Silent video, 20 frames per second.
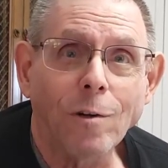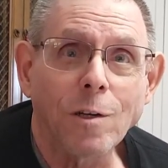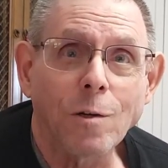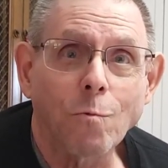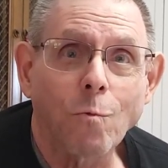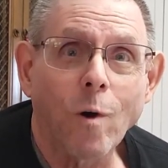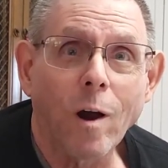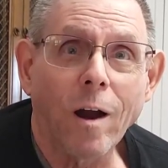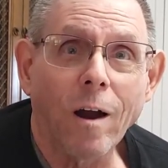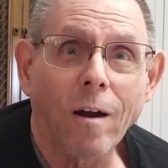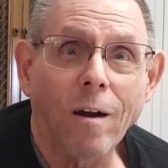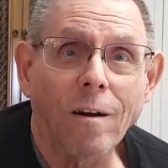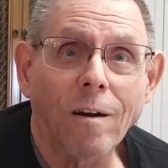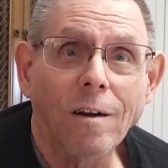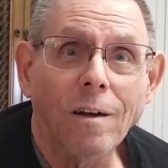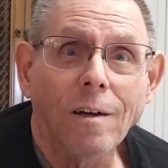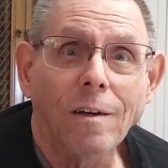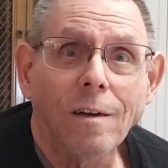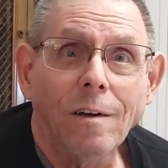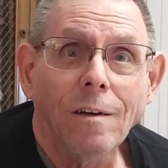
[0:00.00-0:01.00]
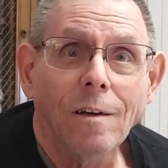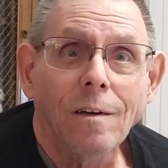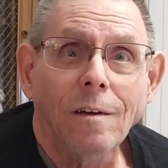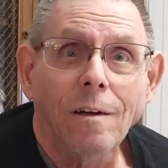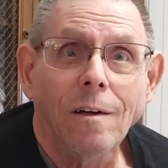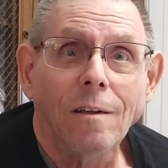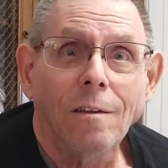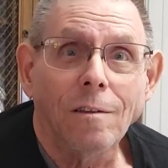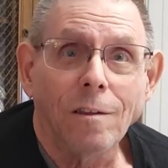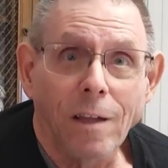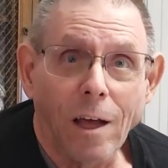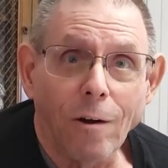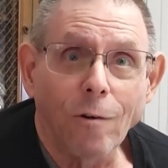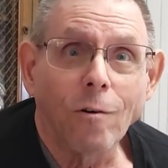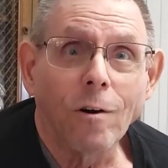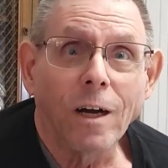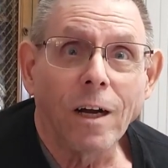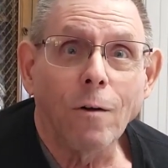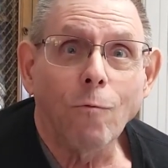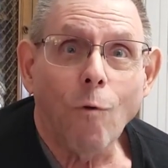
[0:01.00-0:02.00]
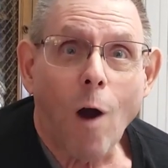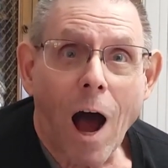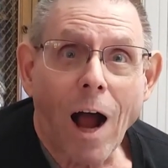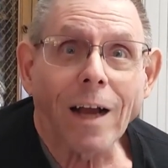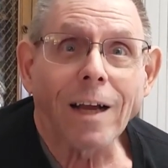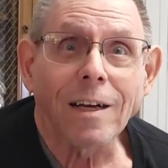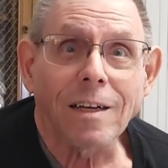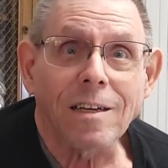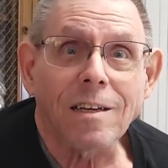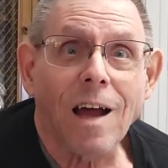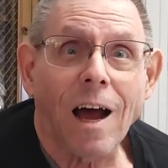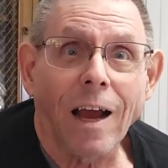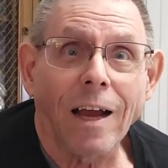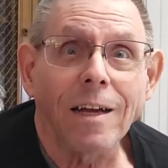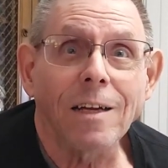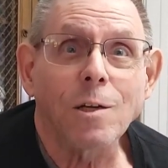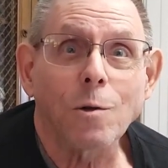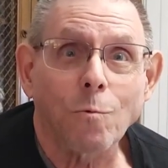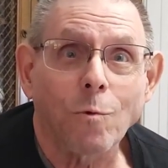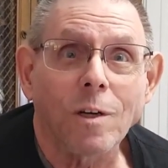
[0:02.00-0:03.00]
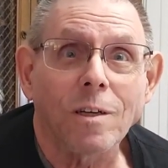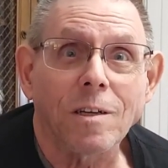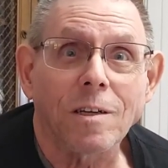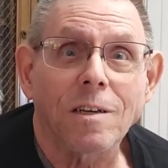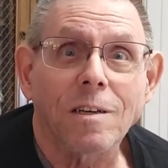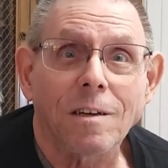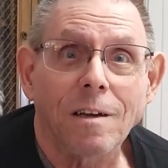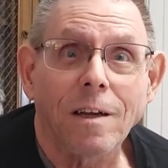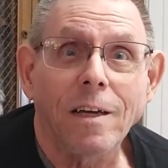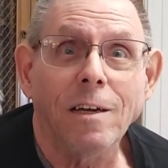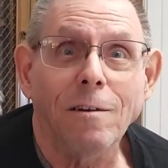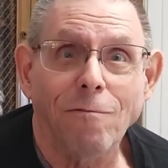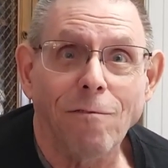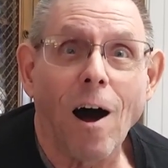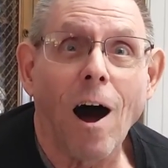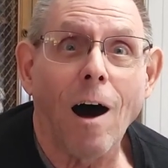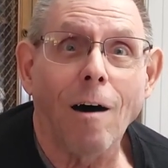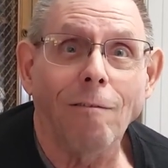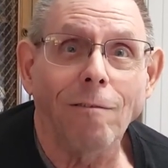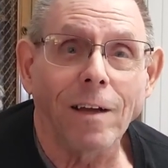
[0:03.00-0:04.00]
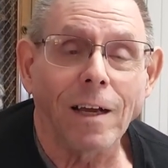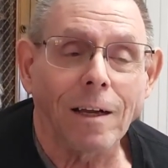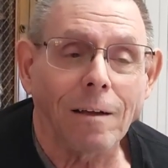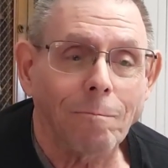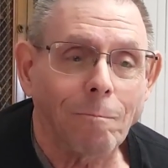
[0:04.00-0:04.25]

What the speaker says: That was where literally rocket science was evolved.